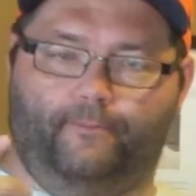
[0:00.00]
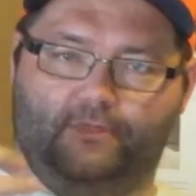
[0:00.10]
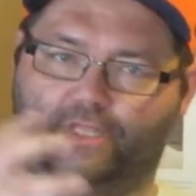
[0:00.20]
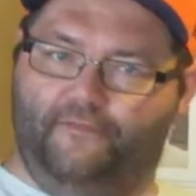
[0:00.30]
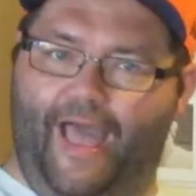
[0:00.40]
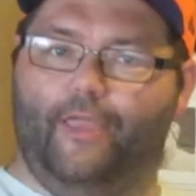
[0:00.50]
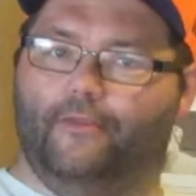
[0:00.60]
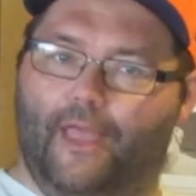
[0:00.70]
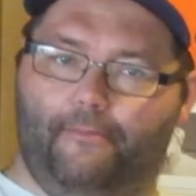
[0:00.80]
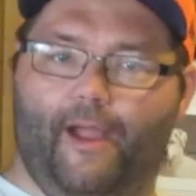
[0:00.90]
she
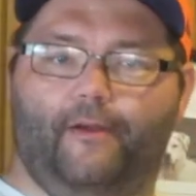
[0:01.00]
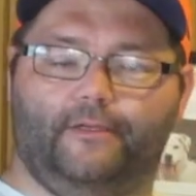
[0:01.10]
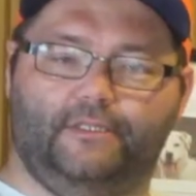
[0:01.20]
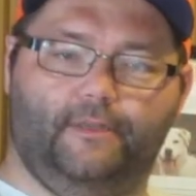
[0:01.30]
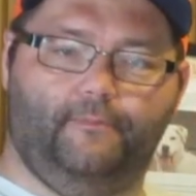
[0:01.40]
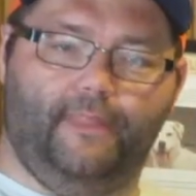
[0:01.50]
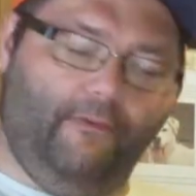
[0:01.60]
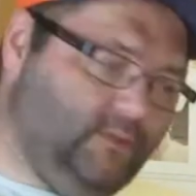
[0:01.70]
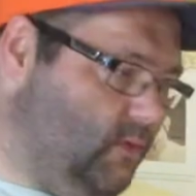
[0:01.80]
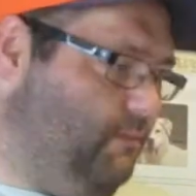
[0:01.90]
valued that pirate ship. That
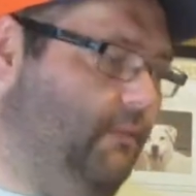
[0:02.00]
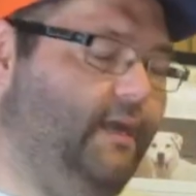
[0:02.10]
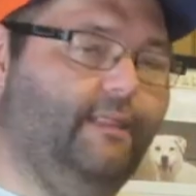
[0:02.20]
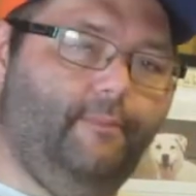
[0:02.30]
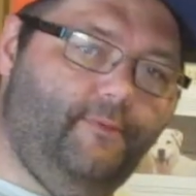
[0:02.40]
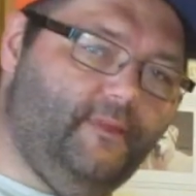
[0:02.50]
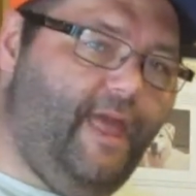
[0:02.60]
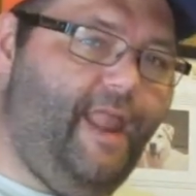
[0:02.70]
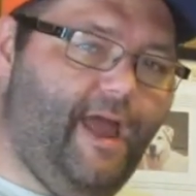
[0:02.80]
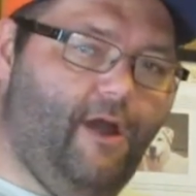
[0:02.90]
was worth money. Let me put
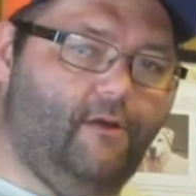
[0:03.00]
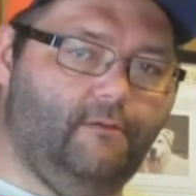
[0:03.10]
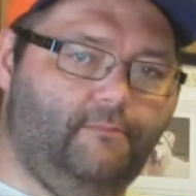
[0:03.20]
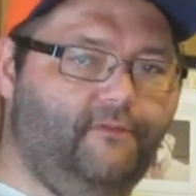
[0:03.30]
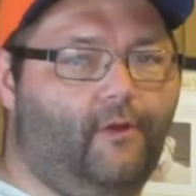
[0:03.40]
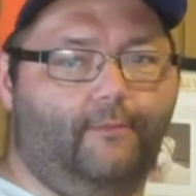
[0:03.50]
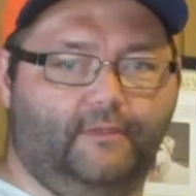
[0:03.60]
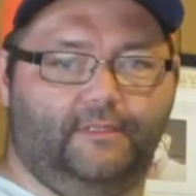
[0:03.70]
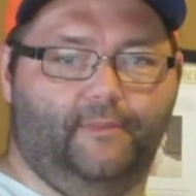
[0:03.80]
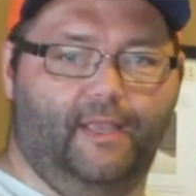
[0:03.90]
that out before I
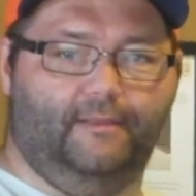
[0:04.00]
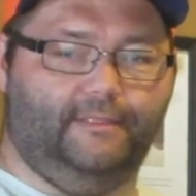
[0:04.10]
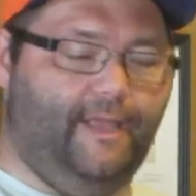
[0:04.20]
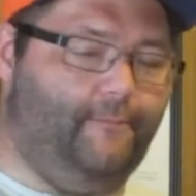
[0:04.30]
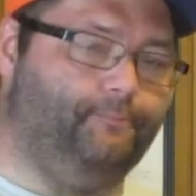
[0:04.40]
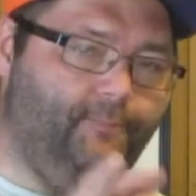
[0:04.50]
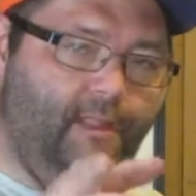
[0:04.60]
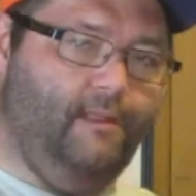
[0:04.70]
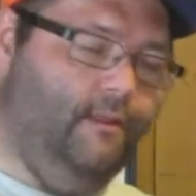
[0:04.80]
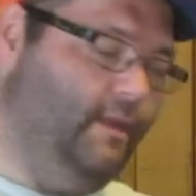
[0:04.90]
put something else out.
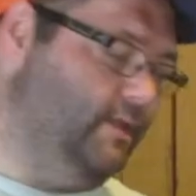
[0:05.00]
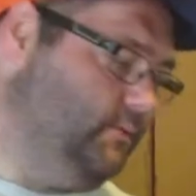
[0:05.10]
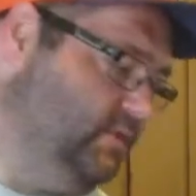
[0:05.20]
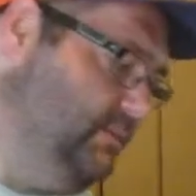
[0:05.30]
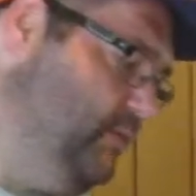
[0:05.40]
Here's what she